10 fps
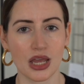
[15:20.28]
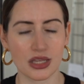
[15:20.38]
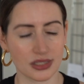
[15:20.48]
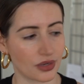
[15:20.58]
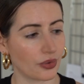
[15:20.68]

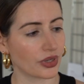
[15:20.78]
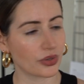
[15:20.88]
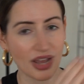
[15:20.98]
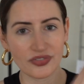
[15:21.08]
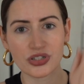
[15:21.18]
So you
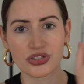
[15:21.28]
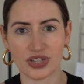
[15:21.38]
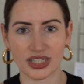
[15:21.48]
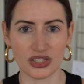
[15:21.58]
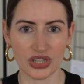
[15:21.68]
have your
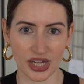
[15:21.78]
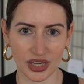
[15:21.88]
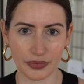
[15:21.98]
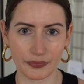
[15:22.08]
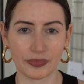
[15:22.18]
strategy
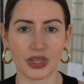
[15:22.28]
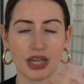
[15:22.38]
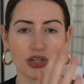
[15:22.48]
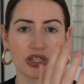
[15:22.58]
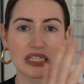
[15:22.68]
here and
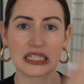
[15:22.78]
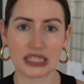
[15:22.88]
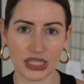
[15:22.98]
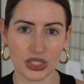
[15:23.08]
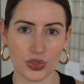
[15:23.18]
you're going to
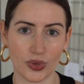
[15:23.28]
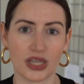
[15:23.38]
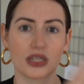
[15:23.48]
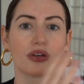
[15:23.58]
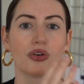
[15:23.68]
stick to
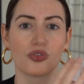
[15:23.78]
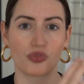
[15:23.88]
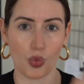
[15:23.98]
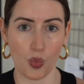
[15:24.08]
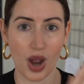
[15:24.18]
it
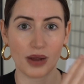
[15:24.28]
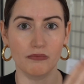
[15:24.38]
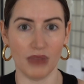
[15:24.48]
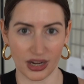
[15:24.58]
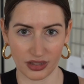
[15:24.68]
for 1
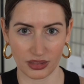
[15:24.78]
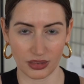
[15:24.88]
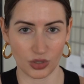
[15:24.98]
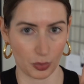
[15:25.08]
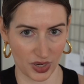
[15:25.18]
month,
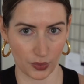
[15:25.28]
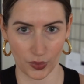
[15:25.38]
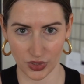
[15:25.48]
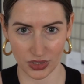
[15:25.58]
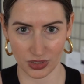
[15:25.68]
no matter
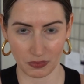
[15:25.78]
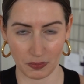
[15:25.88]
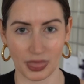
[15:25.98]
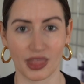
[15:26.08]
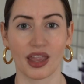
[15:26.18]
what.
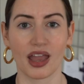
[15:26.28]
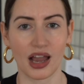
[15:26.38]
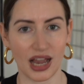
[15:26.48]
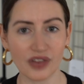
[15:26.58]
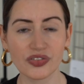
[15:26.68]

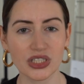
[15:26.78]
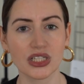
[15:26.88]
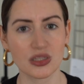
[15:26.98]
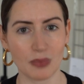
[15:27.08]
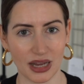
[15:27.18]
After
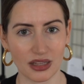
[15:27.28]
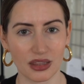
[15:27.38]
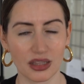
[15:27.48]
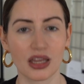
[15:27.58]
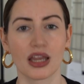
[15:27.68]
this month,
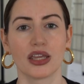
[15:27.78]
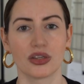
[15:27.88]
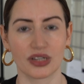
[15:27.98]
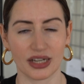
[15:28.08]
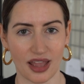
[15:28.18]
you're
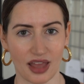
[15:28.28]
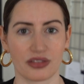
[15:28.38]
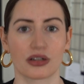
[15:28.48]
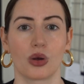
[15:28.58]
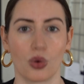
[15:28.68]
going to
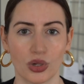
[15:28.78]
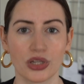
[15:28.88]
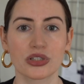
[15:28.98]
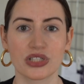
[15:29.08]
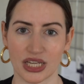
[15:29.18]
gather all
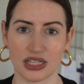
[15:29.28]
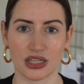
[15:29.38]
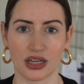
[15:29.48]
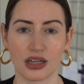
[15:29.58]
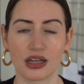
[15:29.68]
your
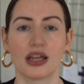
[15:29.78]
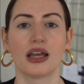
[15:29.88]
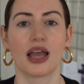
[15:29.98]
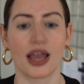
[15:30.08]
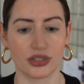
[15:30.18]
data
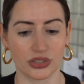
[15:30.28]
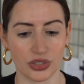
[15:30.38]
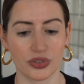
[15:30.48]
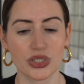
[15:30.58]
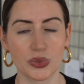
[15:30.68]
and you're
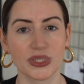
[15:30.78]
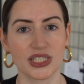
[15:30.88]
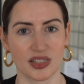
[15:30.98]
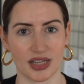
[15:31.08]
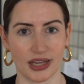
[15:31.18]
going to
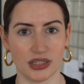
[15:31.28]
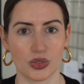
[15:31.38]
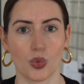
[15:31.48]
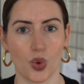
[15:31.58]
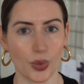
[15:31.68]
understand
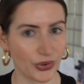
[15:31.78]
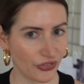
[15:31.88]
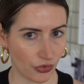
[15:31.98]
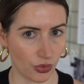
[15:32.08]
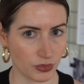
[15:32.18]
what
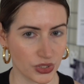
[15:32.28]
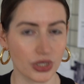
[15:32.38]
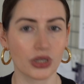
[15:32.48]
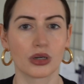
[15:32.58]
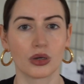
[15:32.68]
performed,
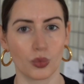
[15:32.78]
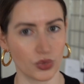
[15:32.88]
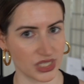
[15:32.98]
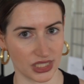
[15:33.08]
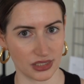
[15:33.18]
what
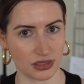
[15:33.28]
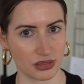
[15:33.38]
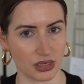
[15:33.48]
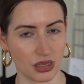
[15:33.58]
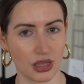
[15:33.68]
didn't.